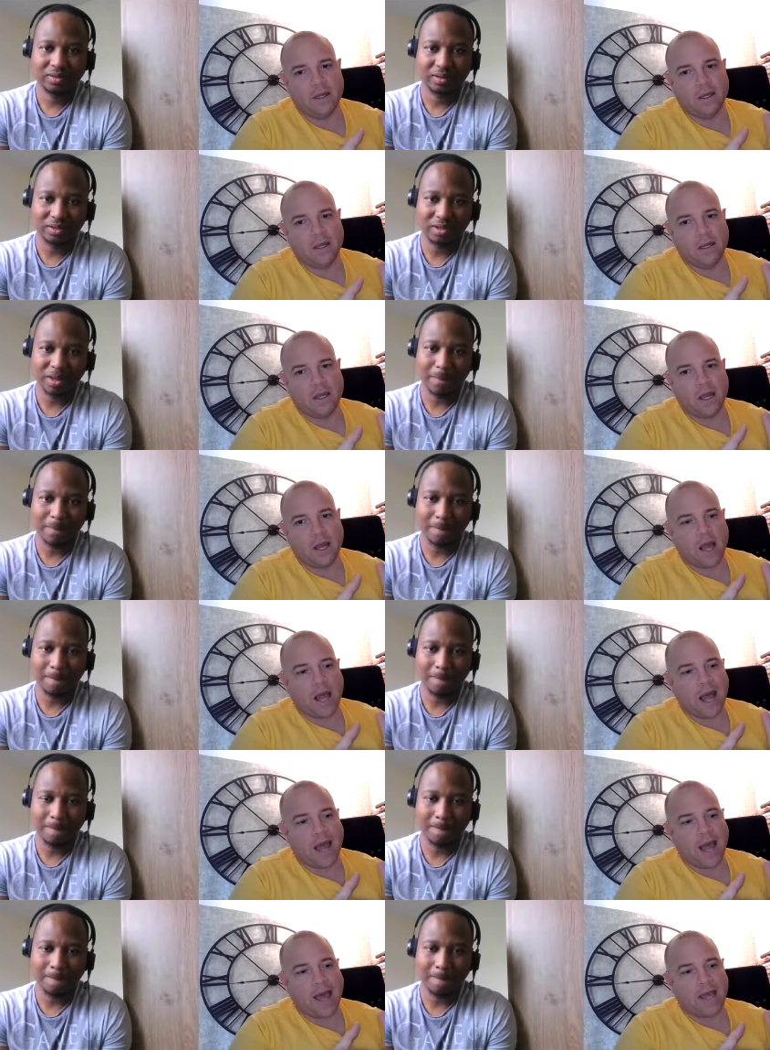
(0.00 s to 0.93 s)
Speaker 1: yeah,
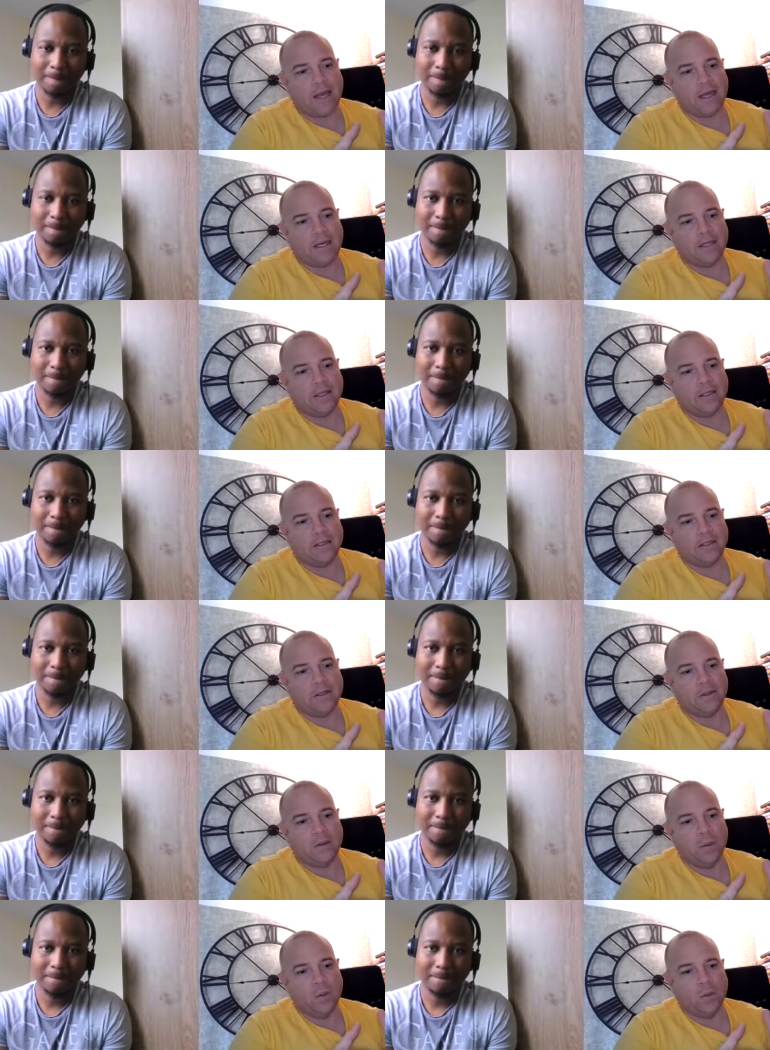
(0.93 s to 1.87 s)
and
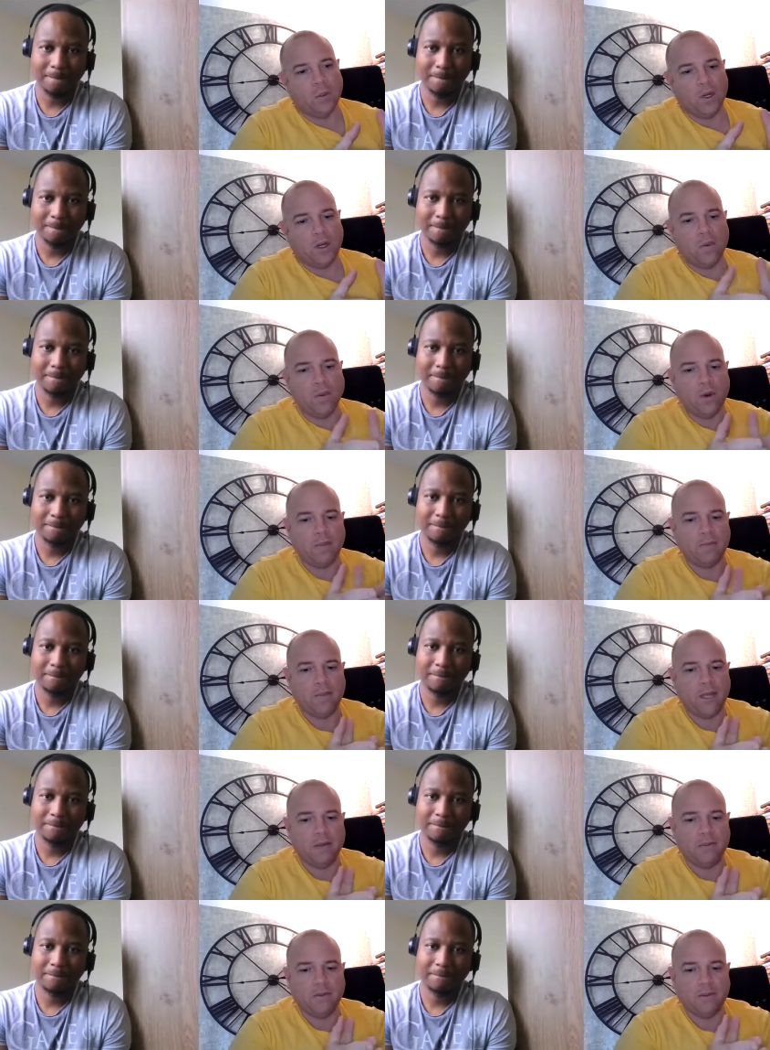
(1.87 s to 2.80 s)
where you want to
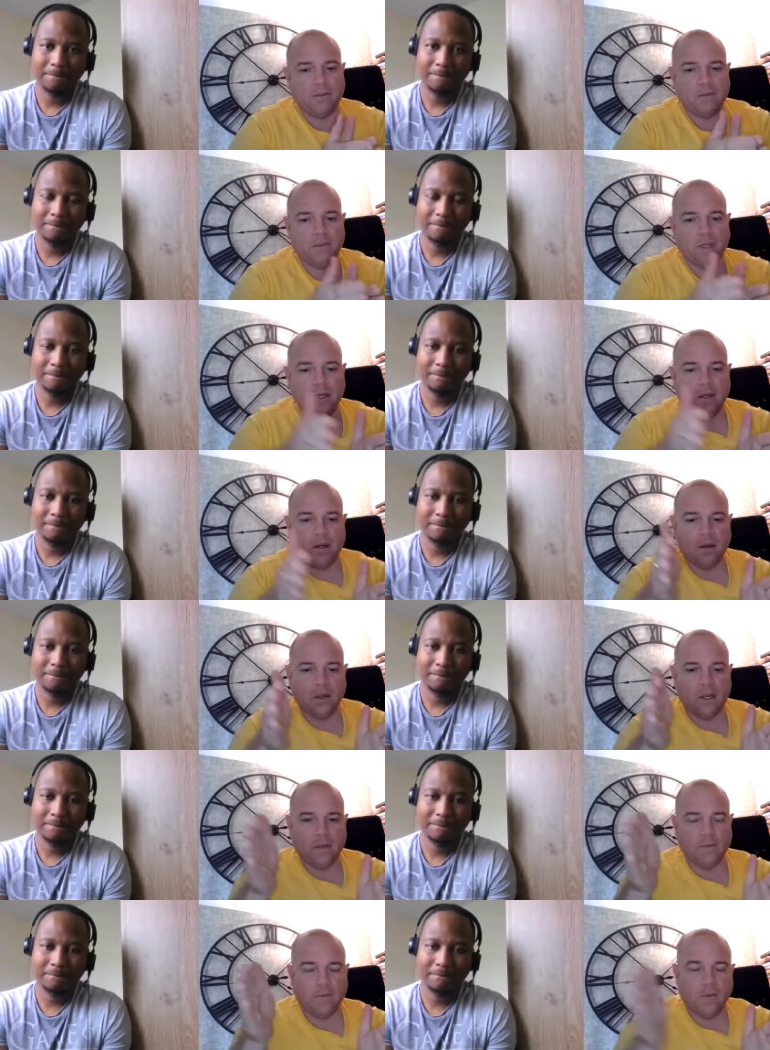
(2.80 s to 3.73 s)
be able to be,
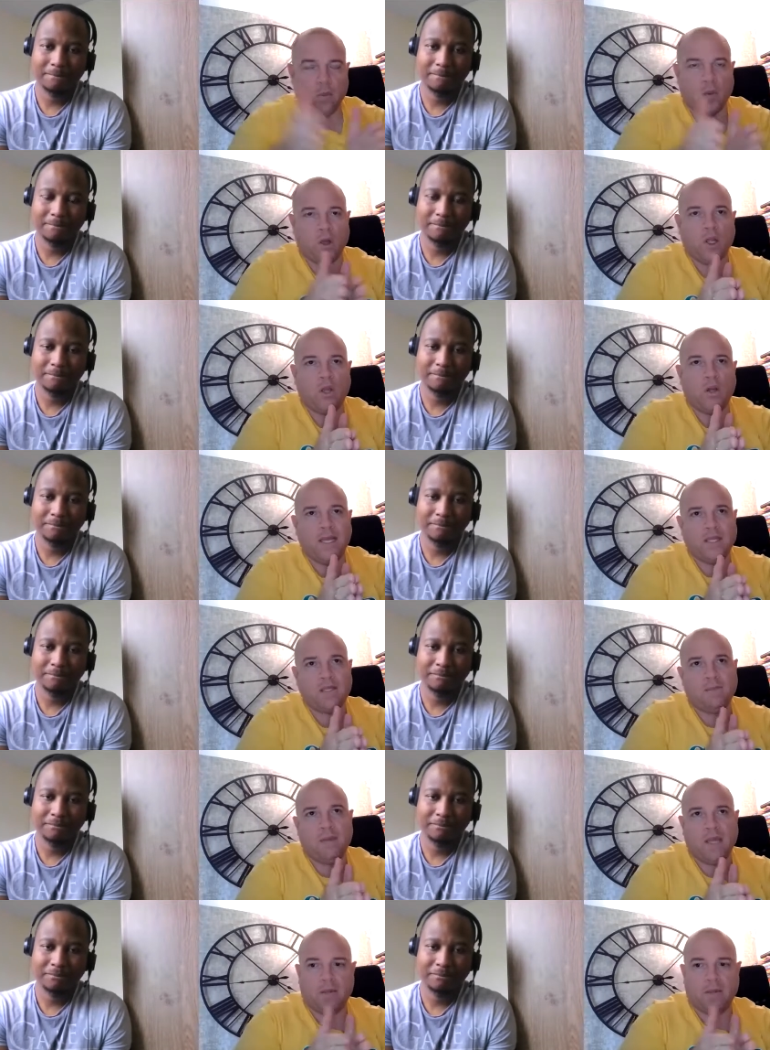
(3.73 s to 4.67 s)
where you
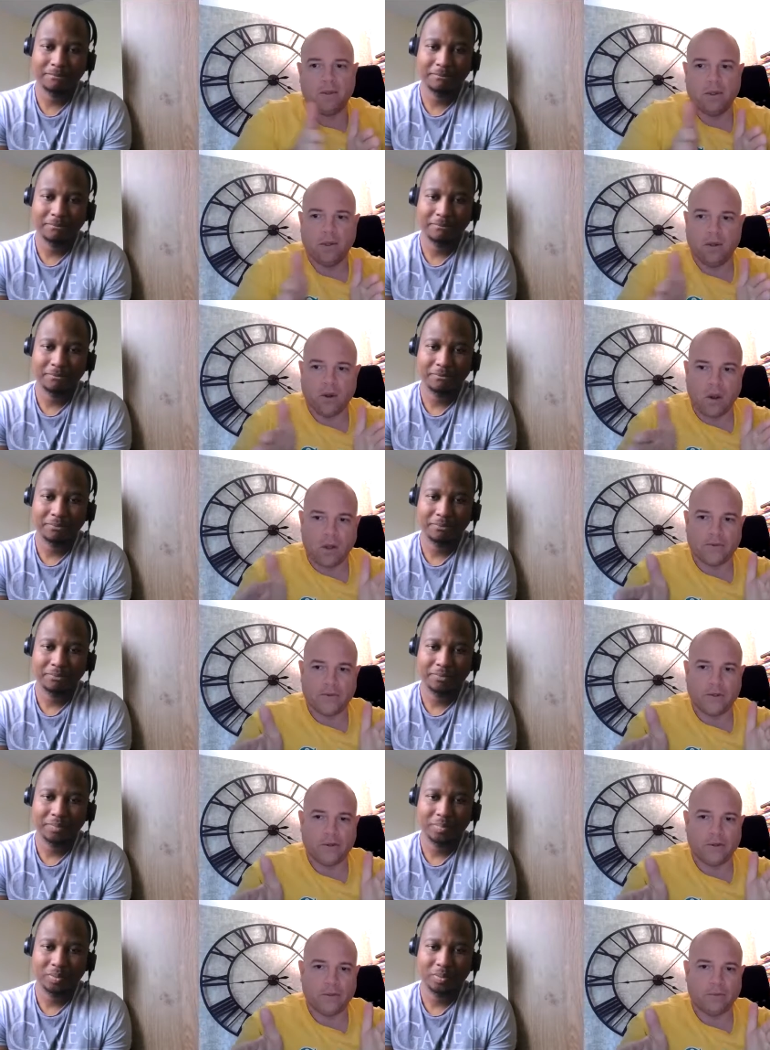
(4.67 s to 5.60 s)
need to be able long
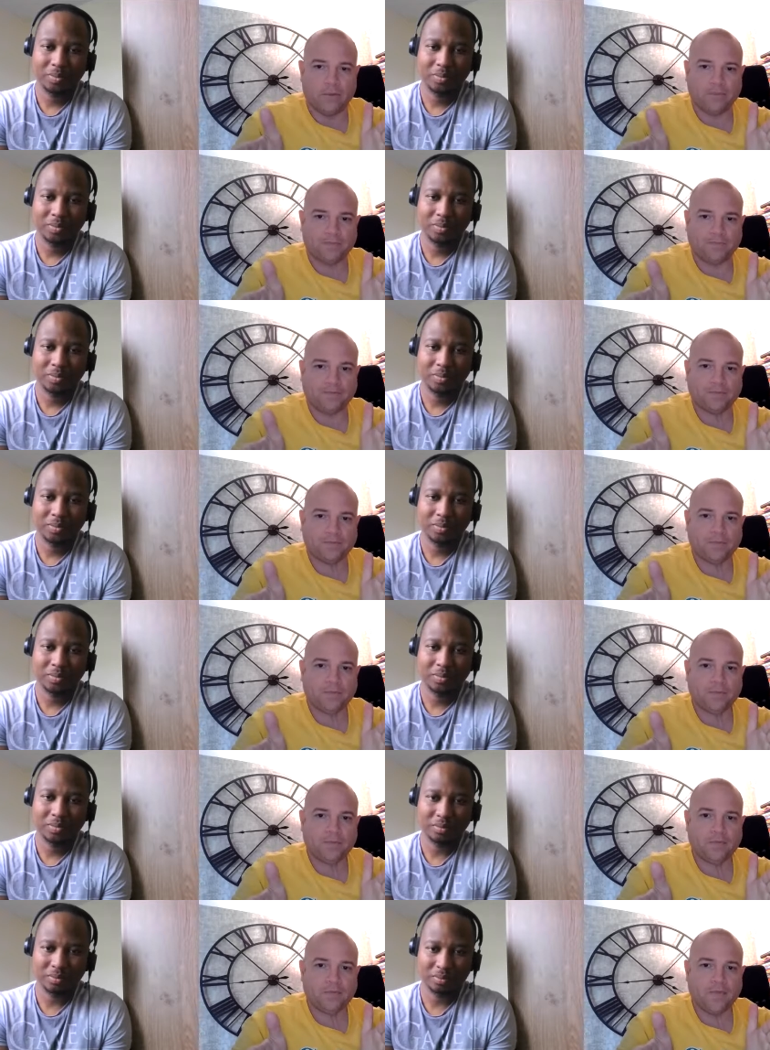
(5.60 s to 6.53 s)
term.
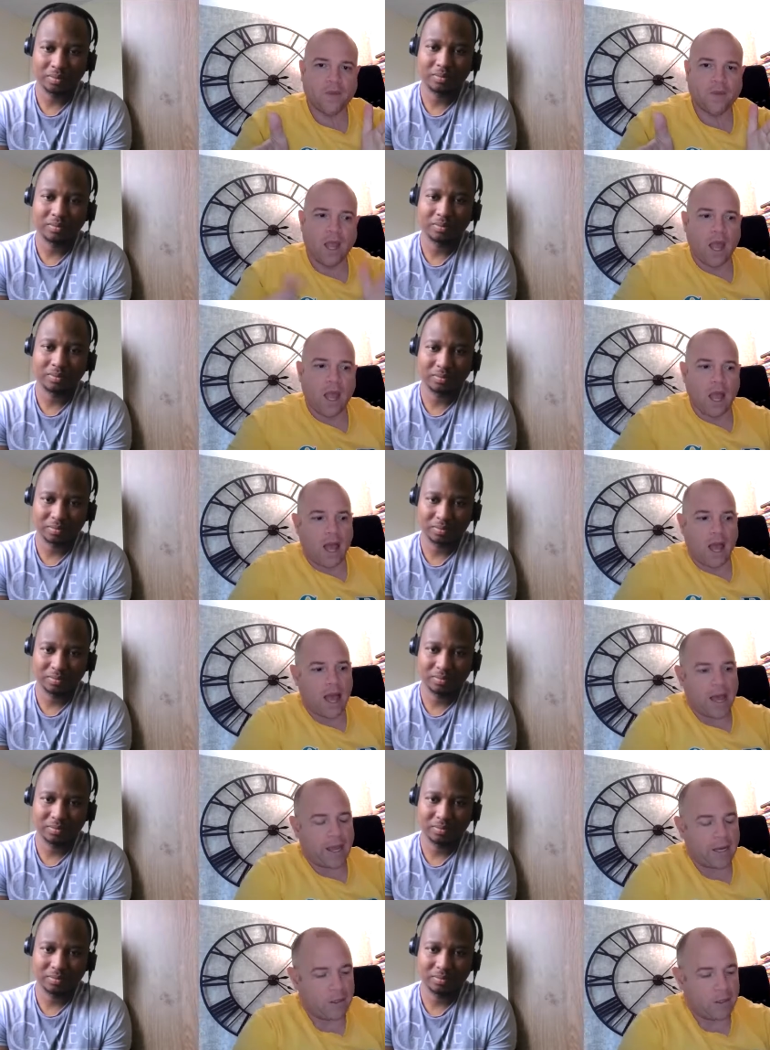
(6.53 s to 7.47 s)
Mm.
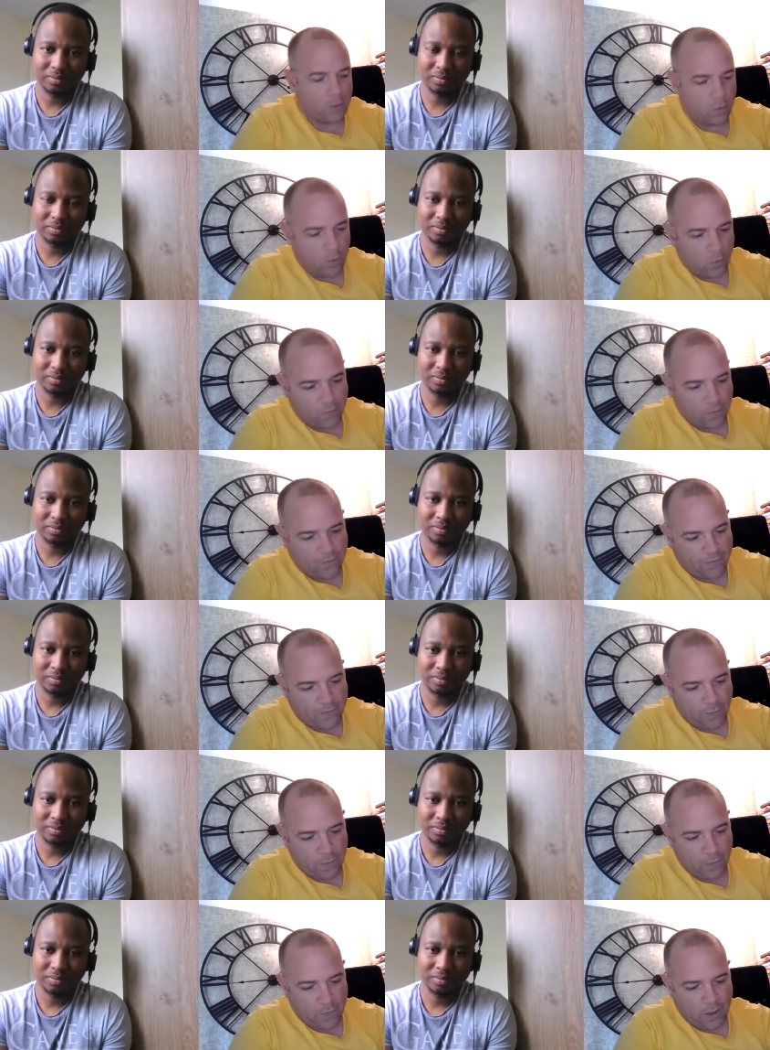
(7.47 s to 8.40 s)
And we
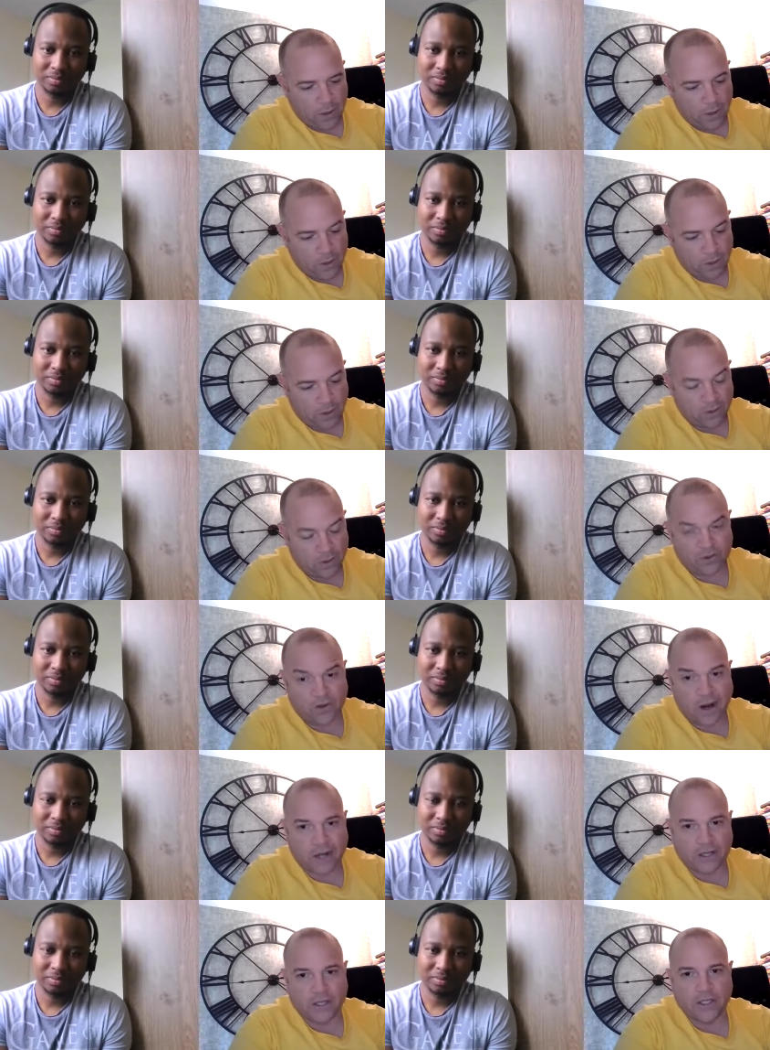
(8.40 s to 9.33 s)
we our
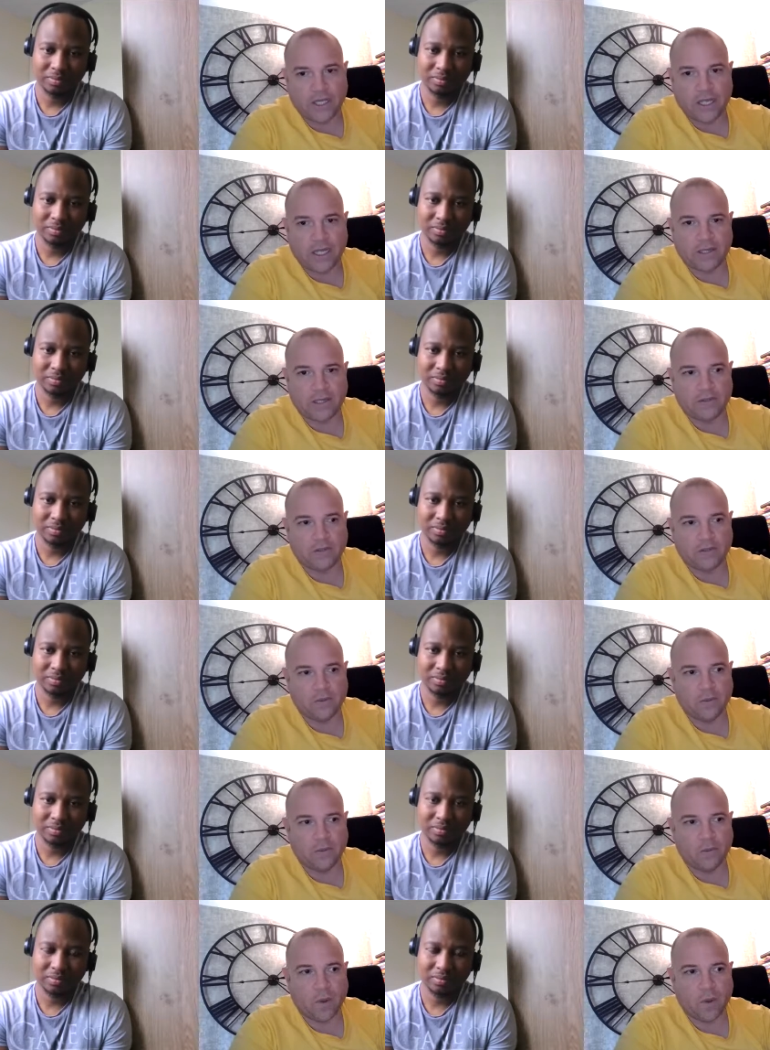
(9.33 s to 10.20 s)
strategy is